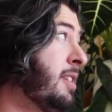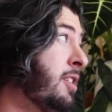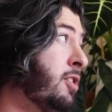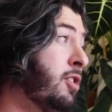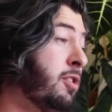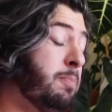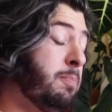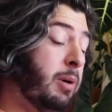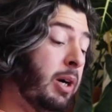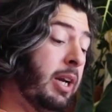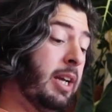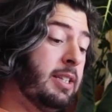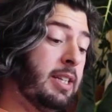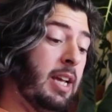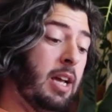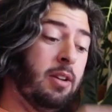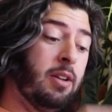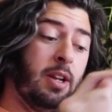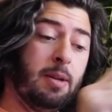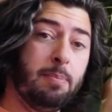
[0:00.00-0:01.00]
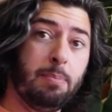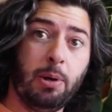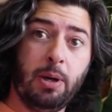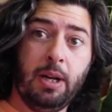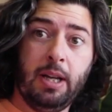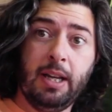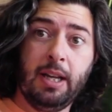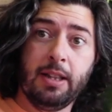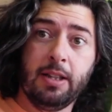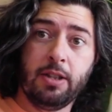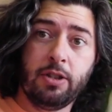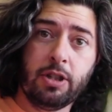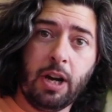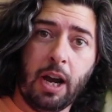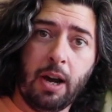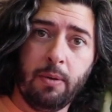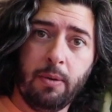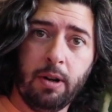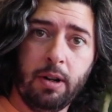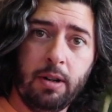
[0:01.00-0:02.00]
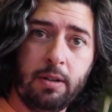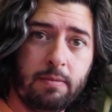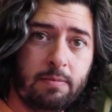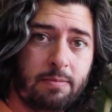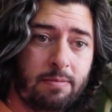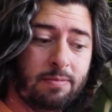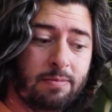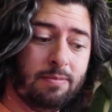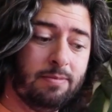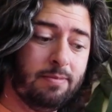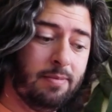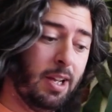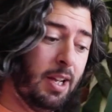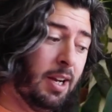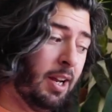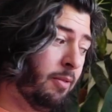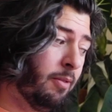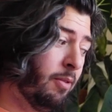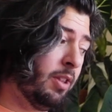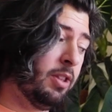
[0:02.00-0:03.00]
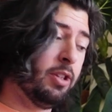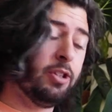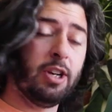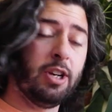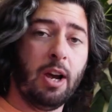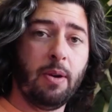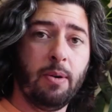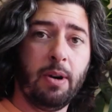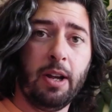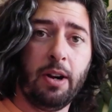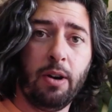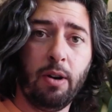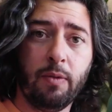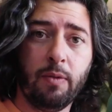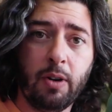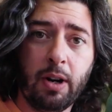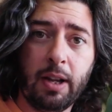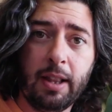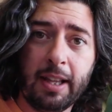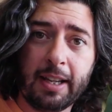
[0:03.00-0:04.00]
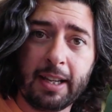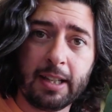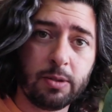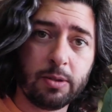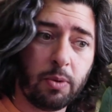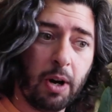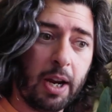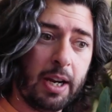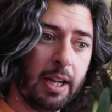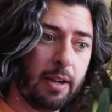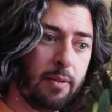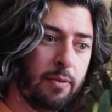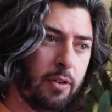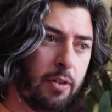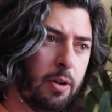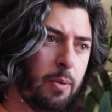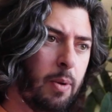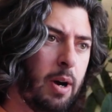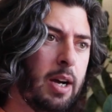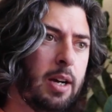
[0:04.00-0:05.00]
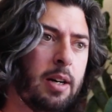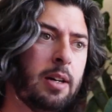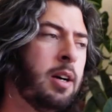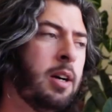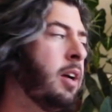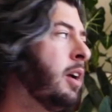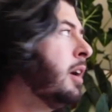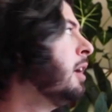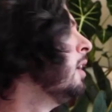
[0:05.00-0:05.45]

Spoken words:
I just bring it down, I put it in the shower, and I run the shower head over it like it's raining for a while,